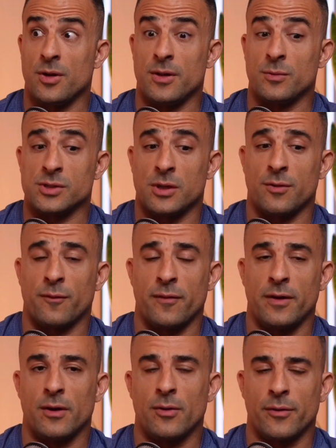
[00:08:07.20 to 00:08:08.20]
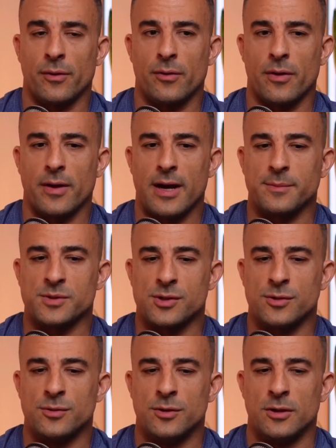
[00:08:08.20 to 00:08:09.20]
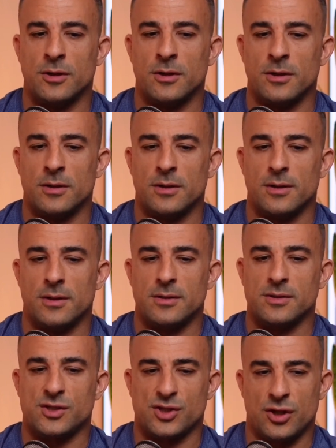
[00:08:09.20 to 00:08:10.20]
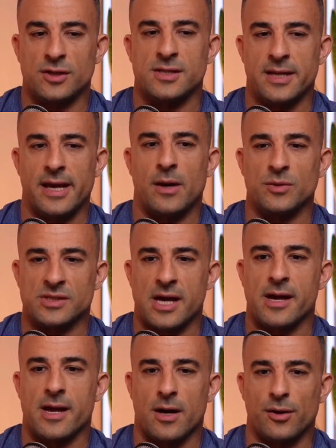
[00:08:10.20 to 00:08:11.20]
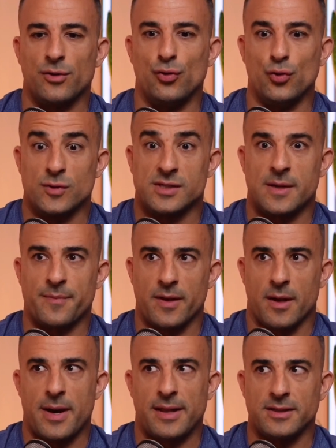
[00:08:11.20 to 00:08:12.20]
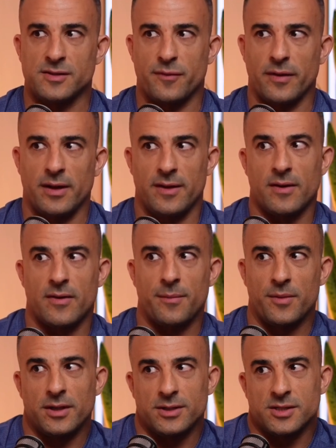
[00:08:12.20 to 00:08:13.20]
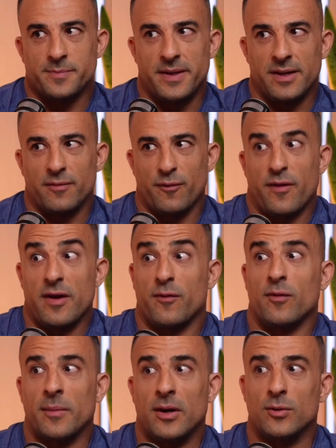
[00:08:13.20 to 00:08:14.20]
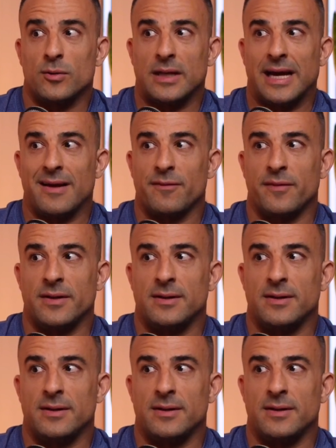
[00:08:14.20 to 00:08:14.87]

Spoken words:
There was a lot of fear growing up. So certainly I was like, okay, I got to do something about this fear. Either I'm going to just be fearful my whole life and